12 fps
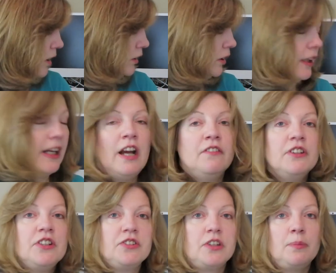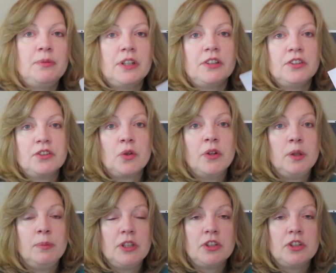not every subject is going to be